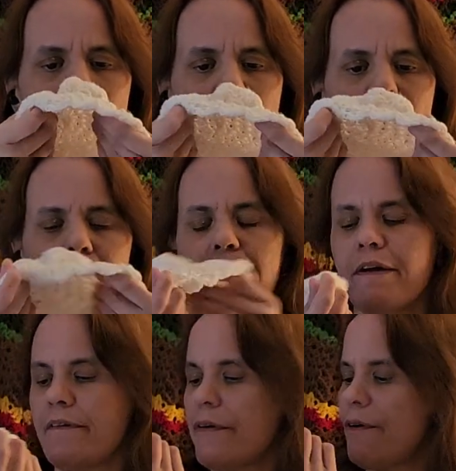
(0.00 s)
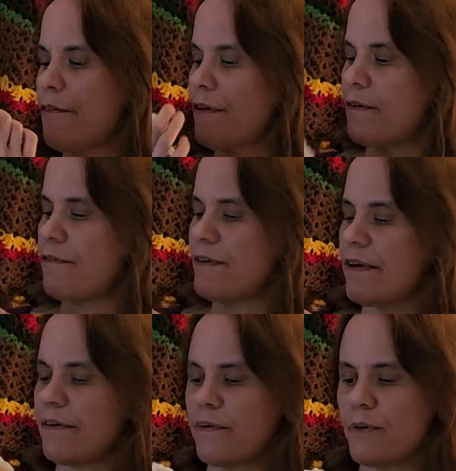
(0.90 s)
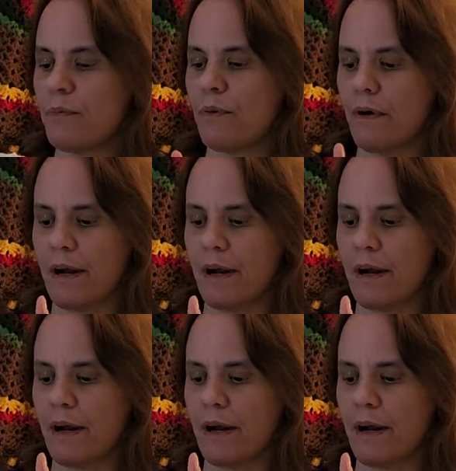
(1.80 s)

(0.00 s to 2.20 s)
I don't even know if it would fit a newborn.